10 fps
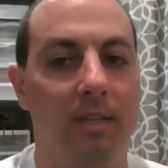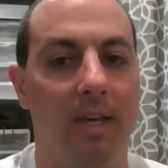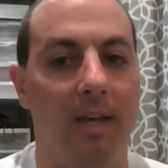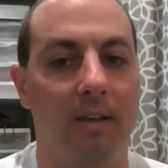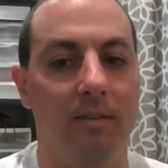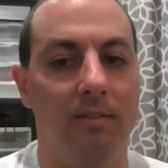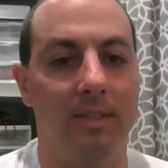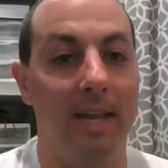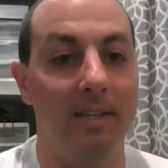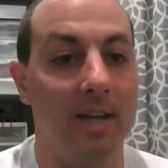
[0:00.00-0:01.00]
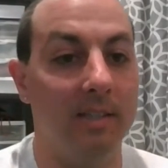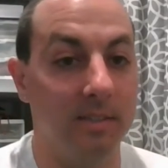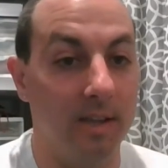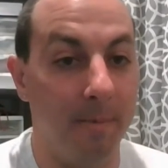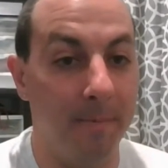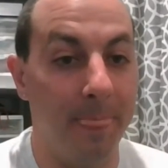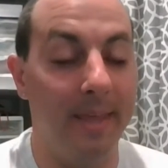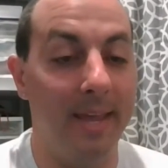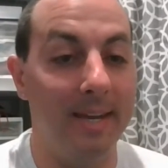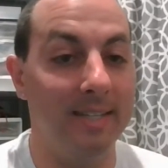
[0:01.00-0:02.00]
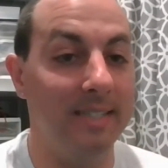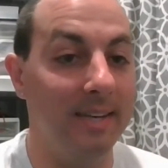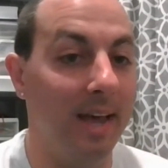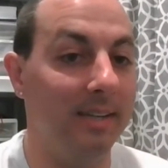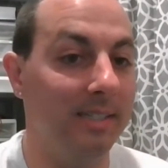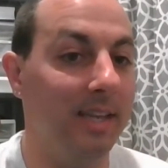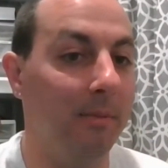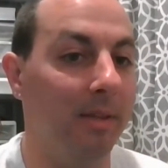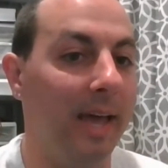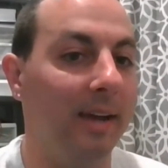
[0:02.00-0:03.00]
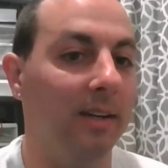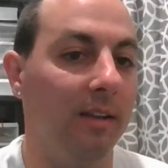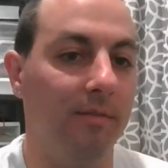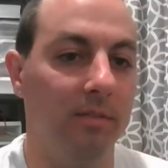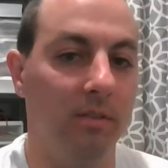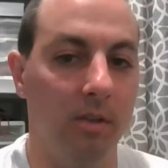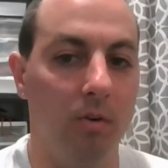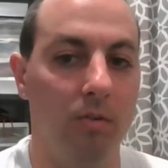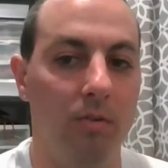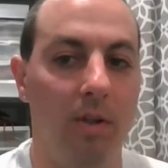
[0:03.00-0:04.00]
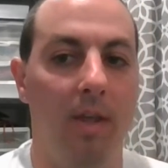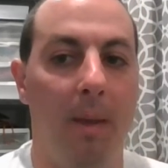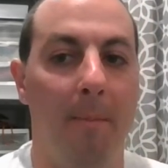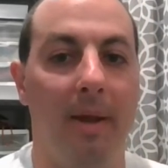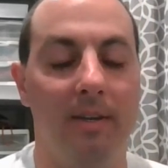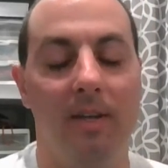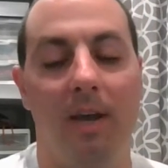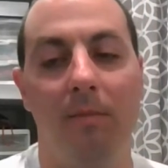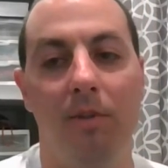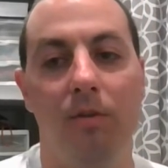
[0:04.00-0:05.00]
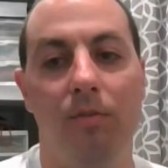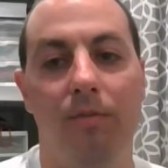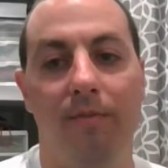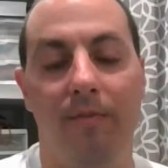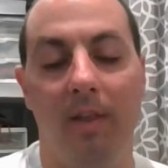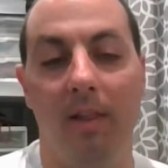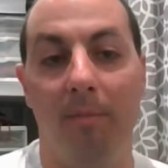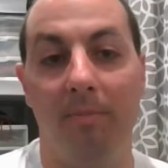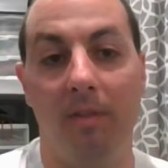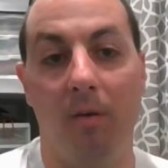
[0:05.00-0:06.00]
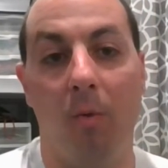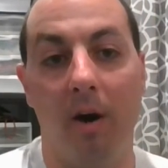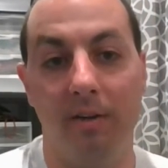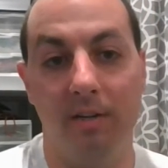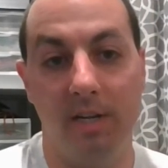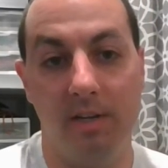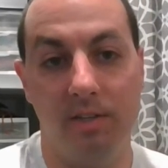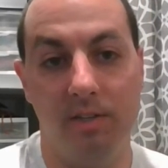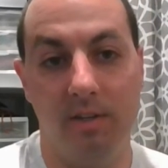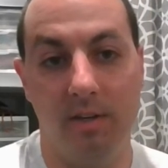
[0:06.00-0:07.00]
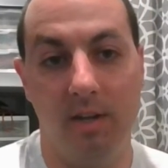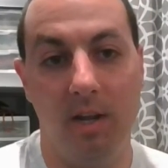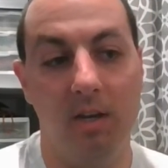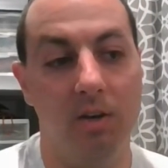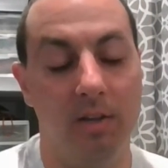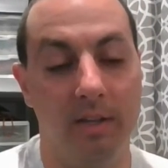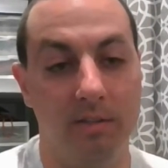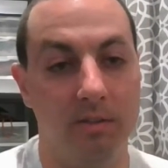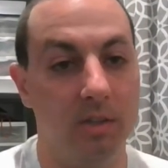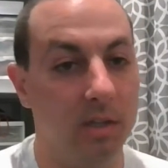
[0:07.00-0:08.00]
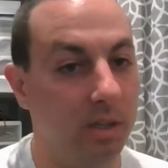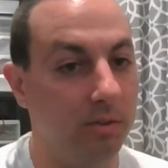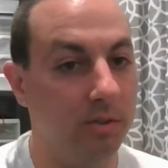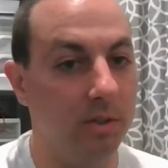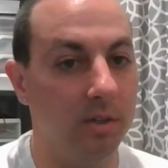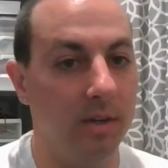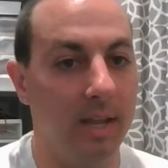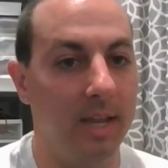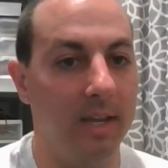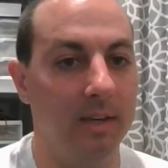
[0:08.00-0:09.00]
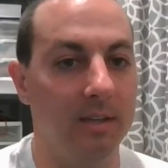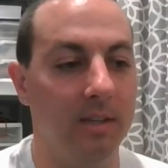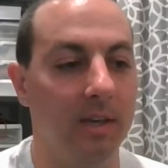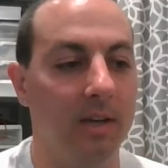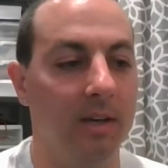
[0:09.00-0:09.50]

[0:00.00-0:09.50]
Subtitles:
sanitizes it, and it's not a stable additive. So by the time you fill up the water dish in your lizard's enclosure, and